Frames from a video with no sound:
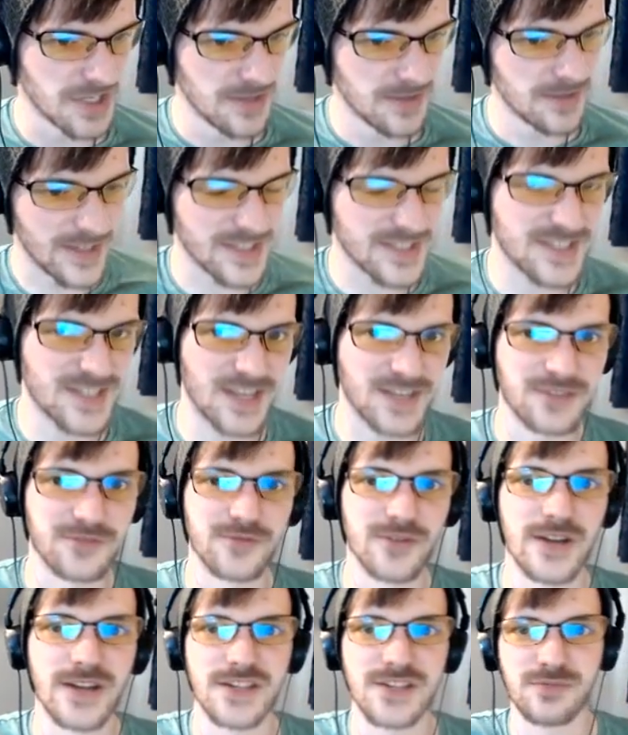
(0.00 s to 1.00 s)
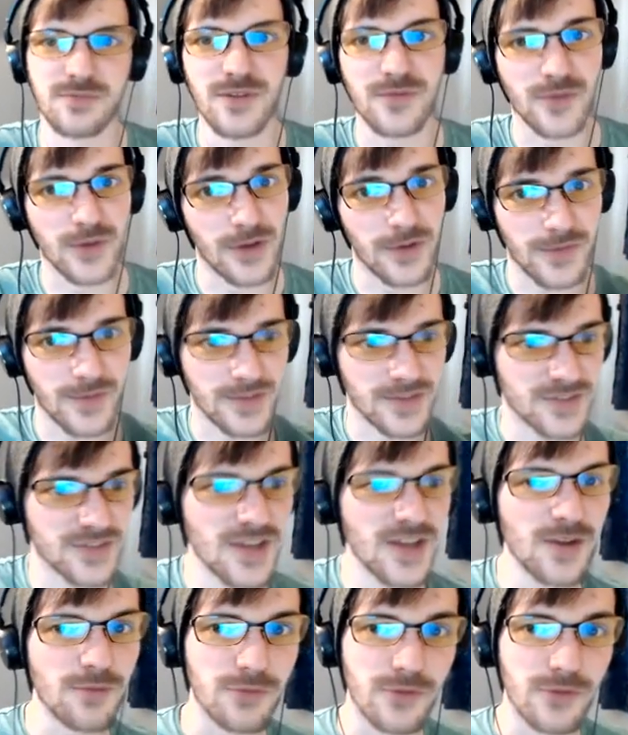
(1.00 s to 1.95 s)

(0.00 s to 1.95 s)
All right, second race. We've got this.